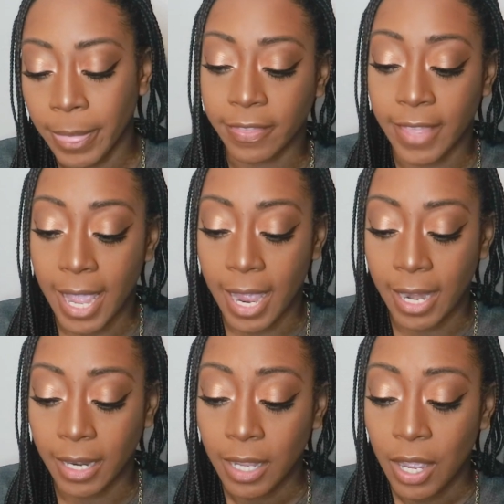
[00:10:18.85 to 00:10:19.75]
And
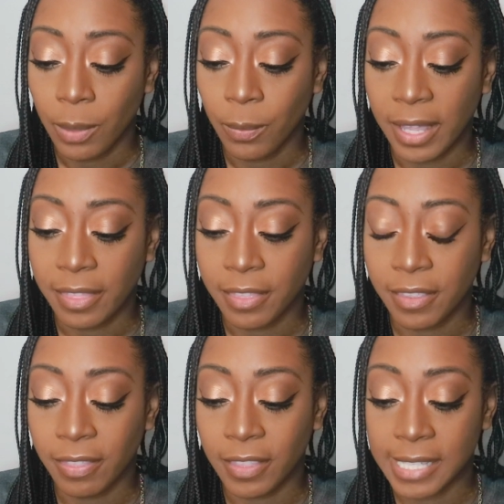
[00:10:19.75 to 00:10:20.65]
then
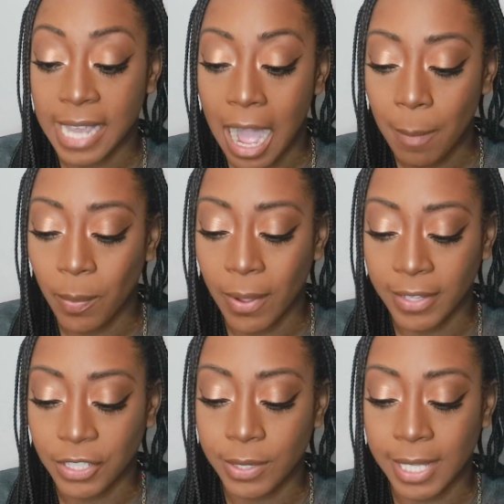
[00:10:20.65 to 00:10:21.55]
with the top one
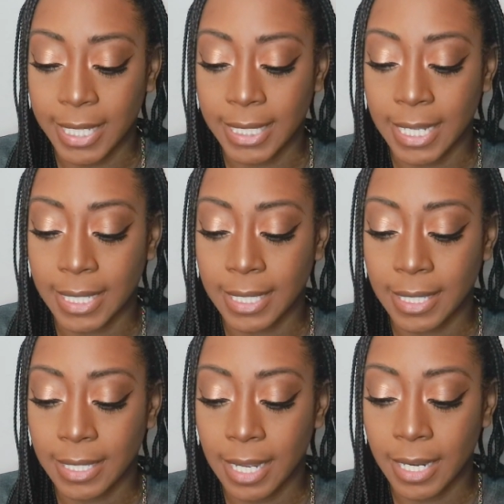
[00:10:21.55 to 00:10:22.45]
that you see that says
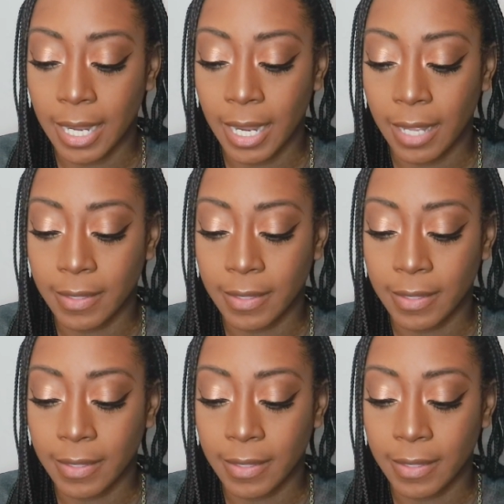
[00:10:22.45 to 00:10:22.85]
Sunday,